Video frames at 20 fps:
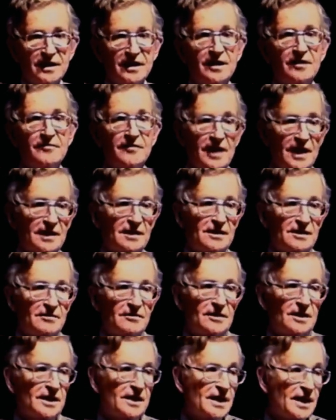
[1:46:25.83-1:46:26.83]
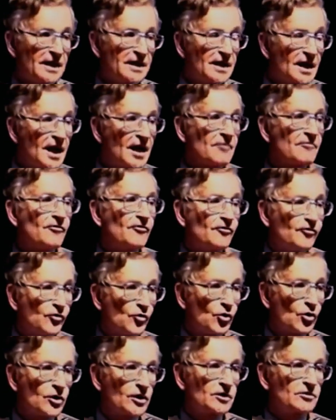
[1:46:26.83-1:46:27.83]
In fact, there were at that time
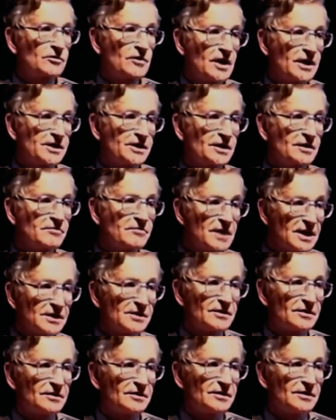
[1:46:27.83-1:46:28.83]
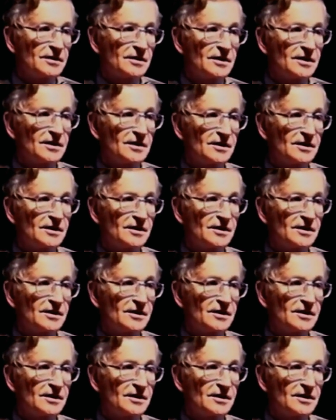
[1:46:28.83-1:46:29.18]
4 Russian missiles,